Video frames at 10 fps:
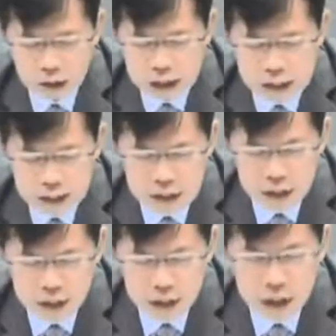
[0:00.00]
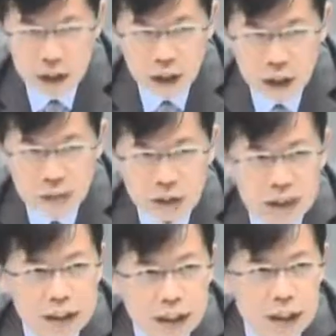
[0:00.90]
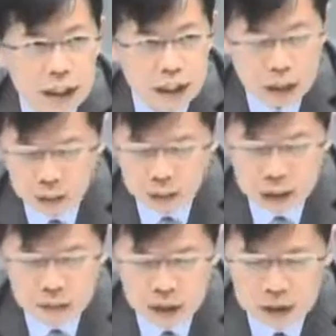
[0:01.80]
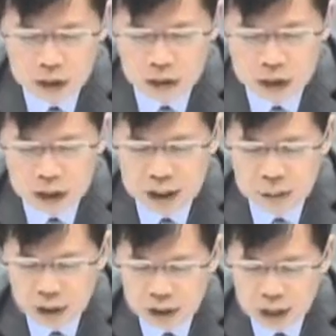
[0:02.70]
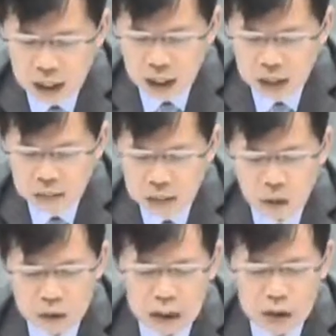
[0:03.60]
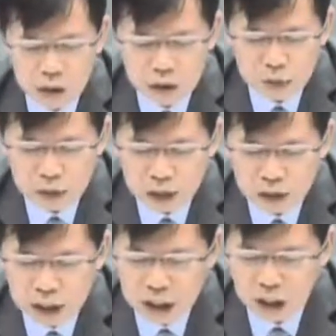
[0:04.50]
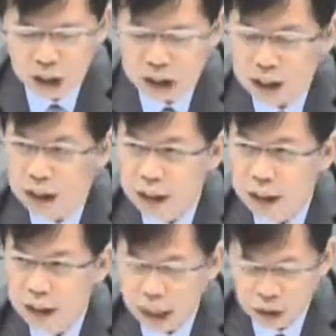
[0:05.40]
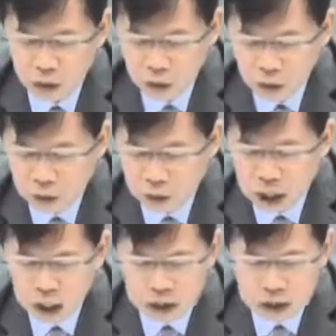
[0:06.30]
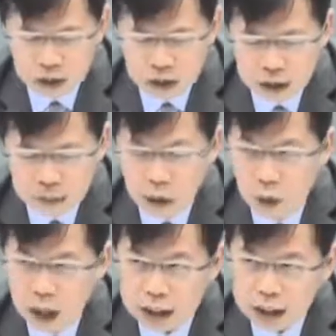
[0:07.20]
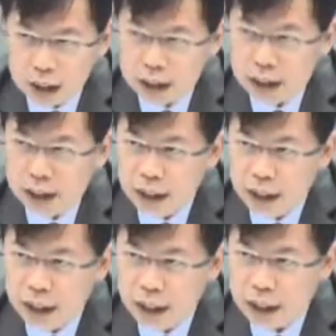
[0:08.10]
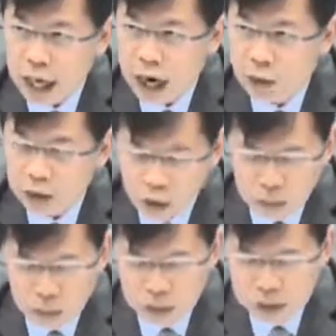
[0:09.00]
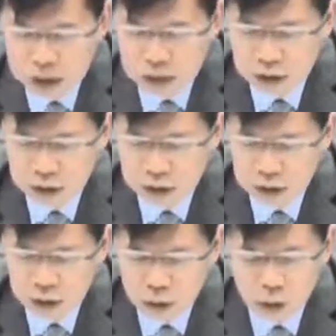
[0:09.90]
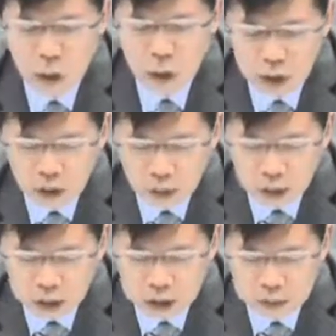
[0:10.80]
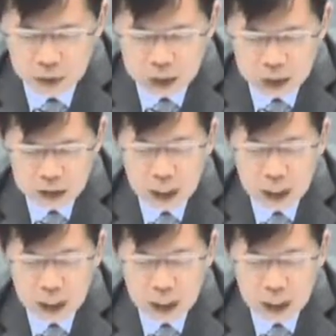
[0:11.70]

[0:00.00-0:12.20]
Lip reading: is proposing 100 million on esports. In English, it's called esports. It indicates that it should be a sports event. And 2022, it's going to be an Asian